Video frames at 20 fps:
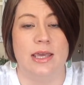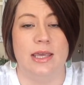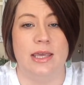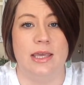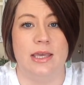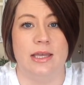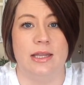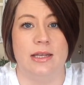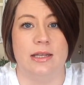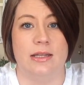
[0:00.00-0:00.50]

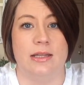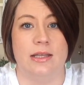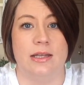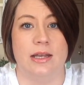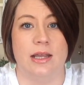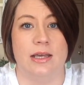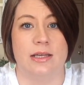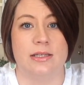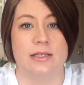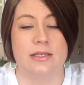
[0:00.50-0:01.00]
in the
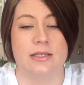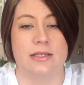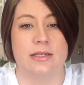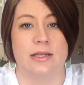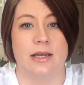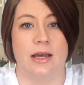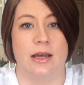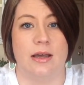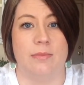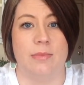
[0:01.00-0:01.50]
next
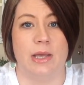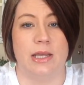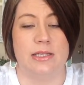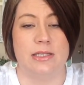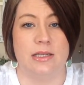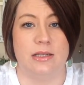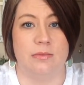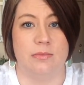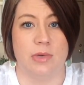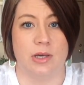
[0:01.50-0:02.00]

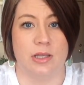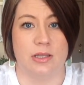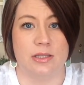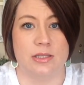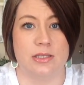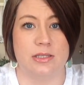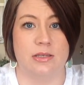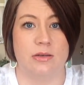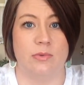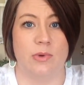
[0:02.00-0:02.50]
18
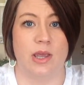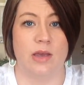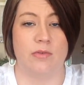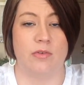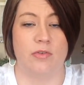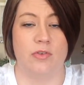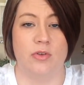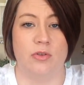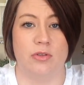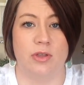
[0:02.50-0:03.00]
months. We have a
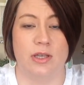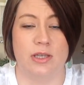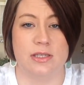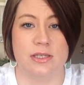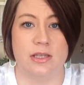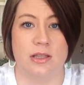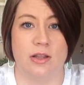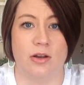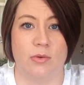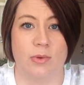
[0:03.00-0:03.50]
few things
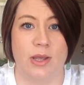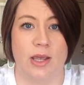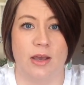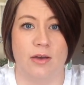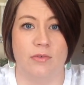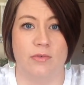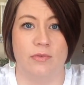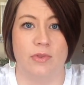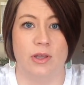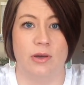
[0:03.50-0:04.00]
in there
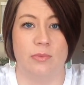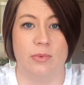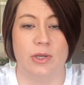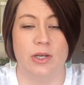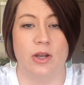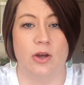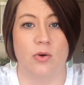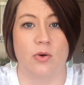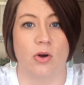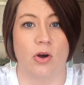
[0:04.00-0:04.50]
that we
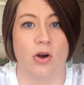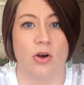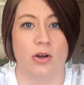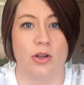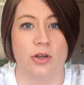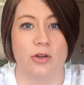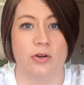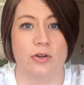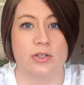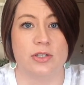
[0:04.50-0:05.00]
know are already
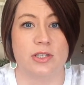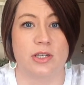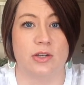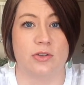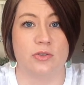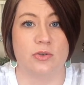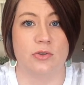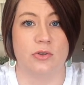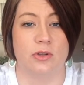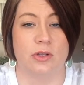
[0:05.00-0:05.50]
on our
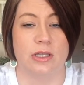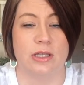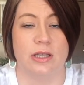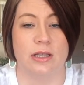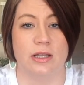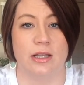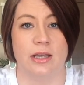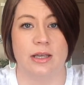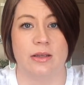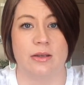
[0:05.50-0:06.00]
schedule,
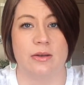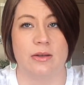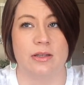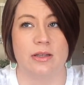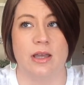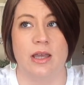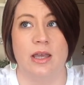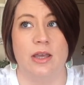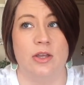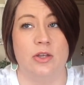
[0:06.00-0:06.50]
like
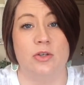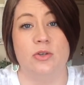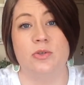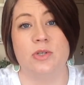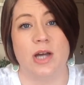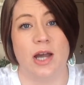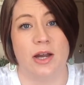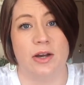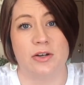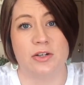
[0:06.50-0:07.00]
new
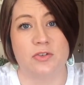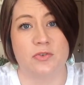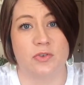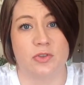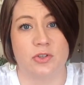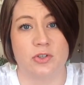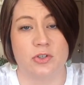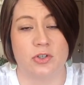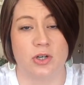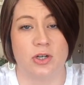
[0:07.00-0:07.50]
tires for
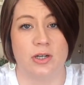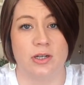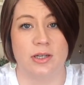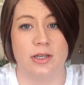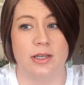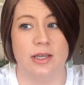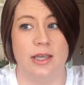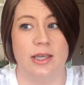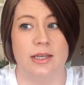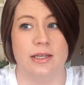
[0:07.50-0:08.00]
the truck,
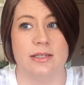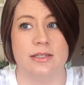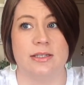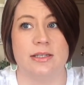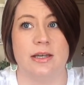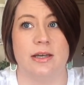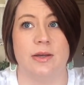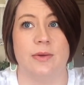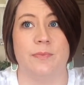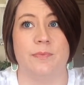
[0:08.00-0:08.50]
and
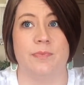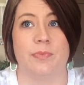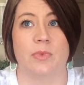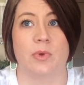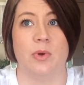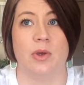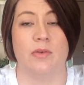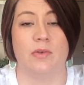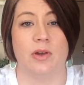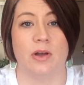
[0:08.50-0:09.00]

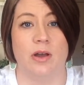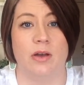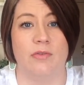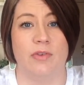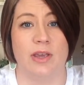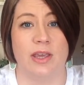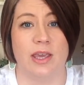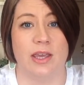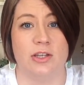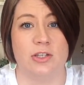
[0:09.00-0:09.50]
we have a
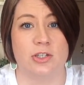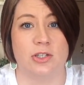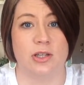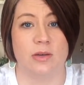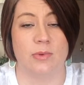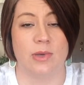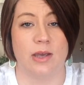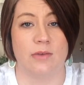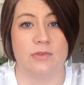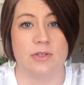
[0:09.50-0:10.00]
vacation that
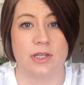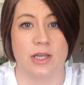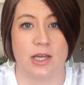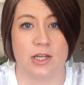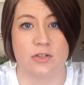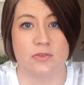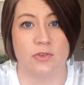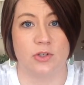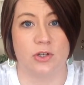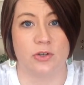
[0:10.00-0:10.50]
we have to
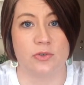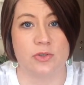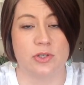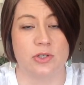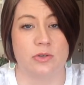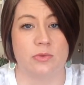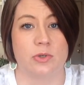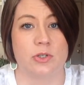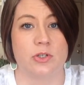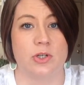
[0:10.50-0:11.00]
cash flow.
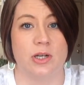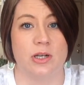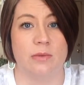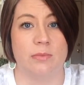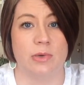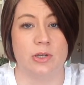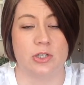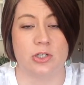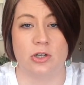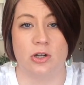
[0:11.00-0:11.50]
So we're trying to
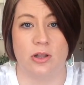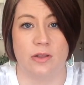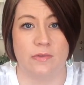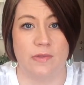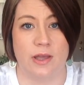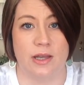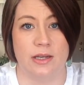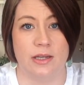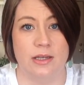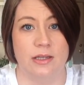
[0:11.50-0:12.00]
budget all of
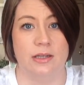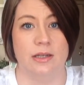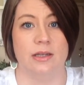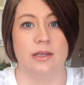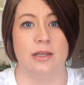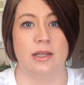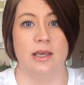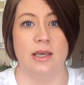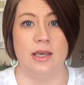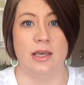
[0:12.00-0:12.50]
that in
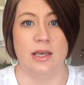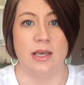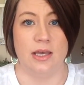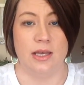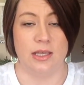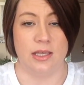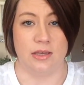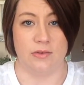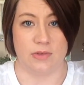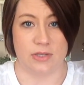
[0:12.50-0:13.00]
and
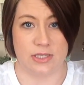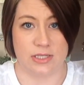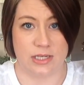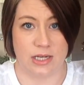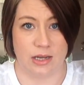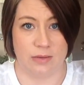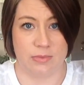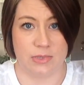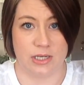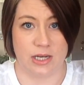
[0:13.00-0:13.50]
give us
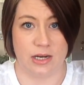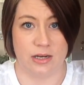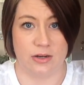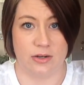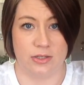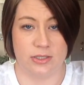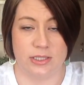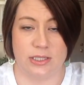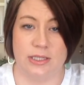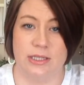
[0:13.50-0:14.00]
time to get it
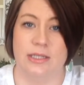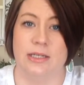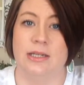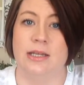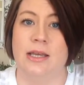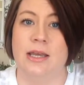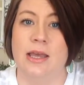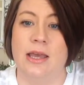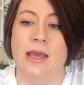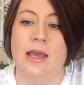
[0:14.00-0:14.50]
all done.
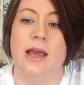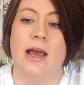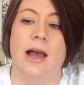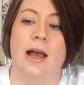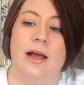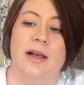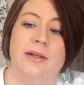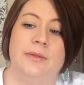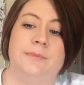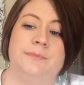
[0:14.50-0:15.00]

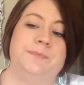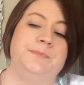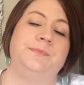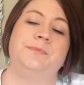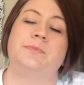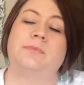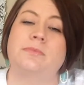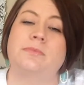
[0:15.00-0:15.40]
And